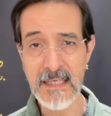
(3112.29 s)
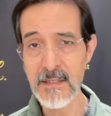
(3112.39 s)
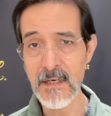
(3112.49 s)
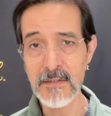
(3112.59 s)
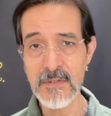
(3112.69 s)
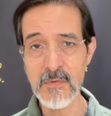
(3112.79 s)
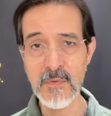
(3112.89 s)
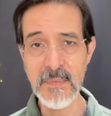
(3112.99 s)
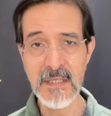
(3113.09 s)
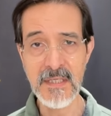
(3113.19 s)
$80 would
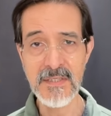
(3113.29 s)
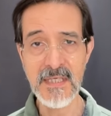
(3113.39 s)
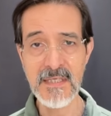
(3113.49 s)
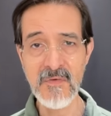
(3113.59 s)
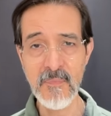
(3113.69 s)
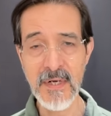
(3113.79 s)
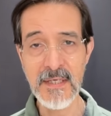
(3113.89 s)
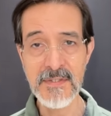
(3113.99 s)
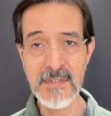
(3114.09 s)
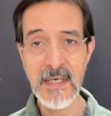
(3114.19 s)
be the incentive
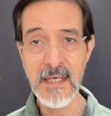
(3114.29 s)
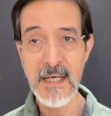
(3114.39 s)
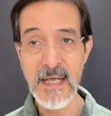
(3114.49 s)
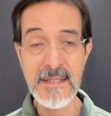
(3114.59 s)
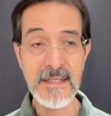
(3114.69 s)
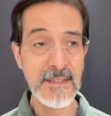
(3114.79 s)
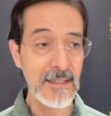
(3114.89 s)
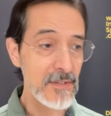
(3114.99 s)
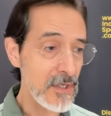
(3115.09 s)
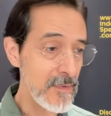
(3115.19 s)
price, and that they
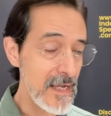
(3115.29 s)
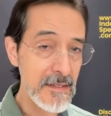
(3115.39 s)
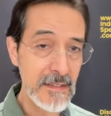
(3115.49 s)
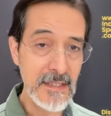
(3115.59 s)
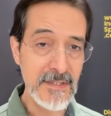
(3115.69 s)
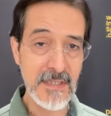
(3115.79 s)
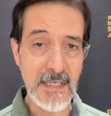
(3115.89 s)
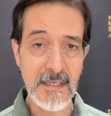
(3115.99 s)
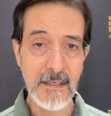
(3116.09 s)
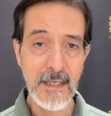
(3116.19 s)
look around and they
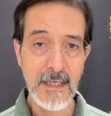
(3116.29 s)
see